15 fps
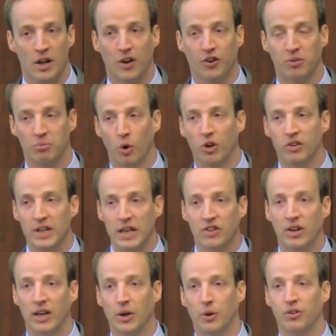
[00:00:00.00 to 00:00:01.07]
There's some more
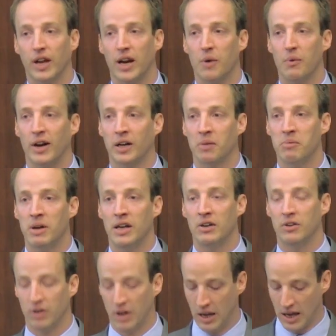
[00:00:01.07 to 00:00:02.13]
details that I
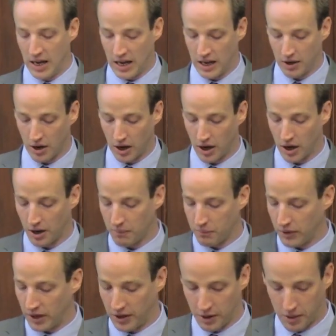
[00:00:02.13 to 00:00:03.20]
recommend in, uh,
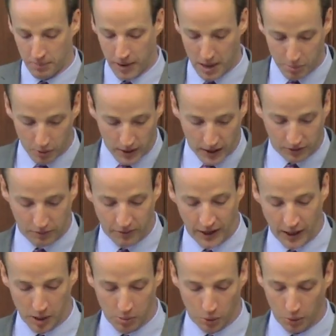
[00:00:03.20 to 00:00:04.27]
in the paper that's
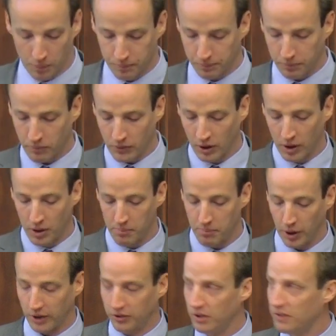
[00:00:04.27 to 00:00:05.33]
available.
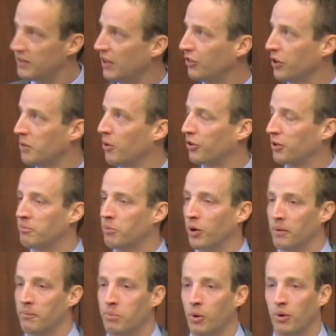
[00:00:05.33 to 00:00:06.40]
But these are the most
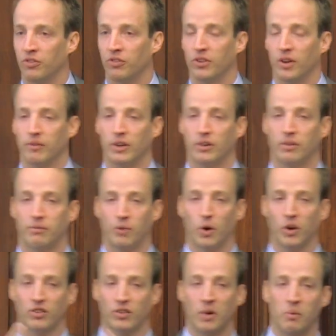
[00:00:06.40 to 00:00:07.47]
important portions of it.
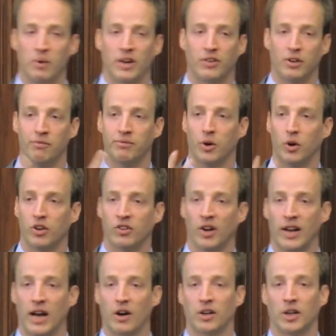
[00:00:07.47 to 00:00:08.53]
Focus on risk and focus
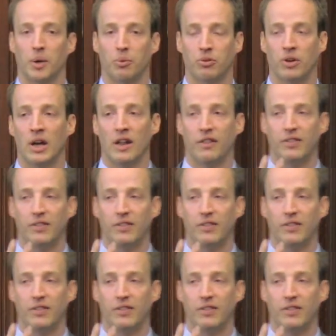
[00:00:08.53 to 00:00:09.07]
on outcomes.